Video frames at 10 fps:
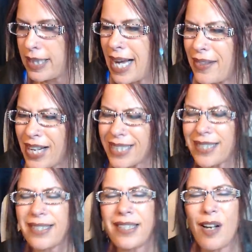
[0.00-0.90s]
Yeah, that's
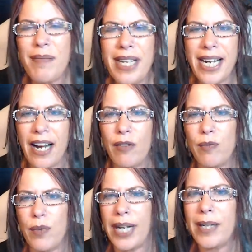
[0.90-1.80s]
something I
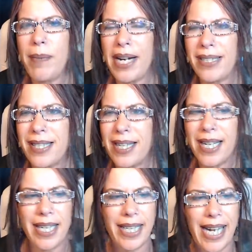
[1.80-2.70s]
read about
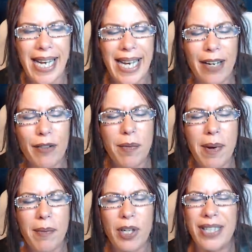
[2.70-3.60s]
tonight, and I can't
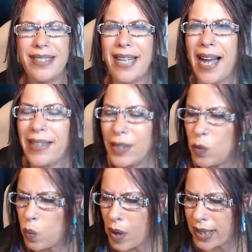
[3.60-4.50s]
remember exactly
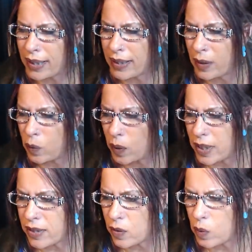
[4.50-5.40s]
what it
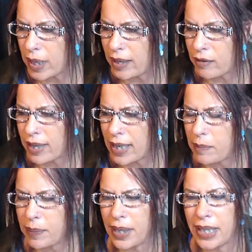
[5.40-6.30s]
was or what I
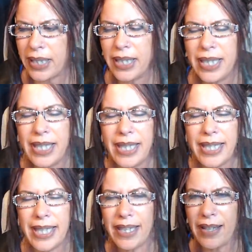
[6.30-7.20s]
read, but
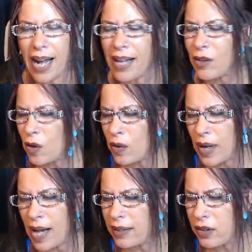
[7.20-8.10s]
it, I'll go,
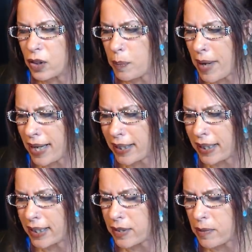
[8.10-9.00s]
I'll look back
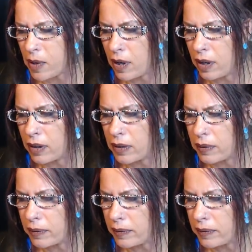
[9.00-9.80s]
again tomorrow.